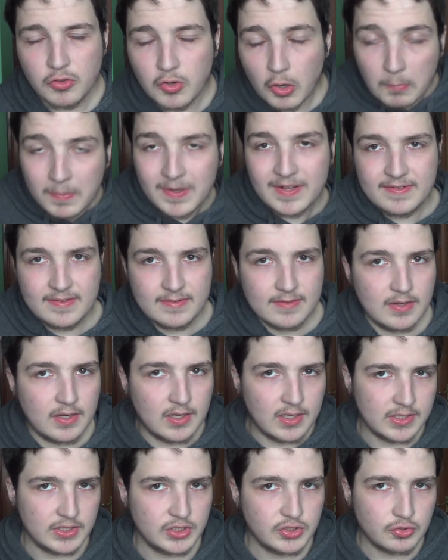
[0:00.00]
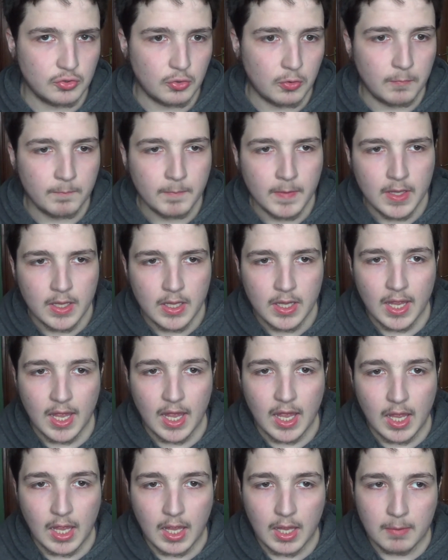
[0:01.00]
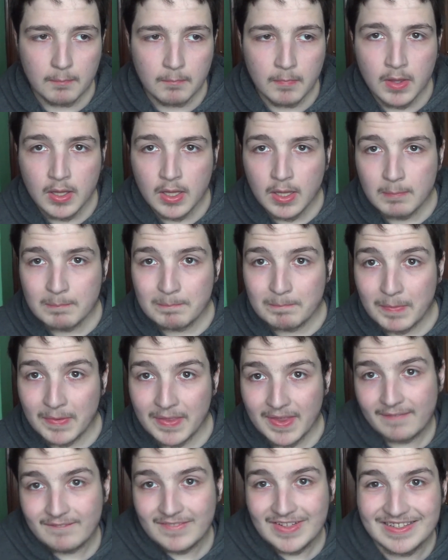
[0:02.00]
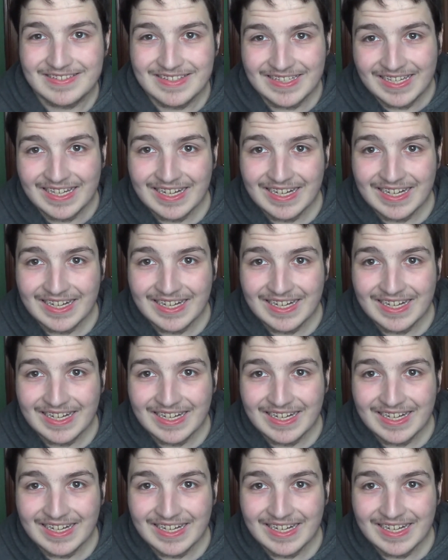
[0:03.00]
Nobody's entirely sure. but that means that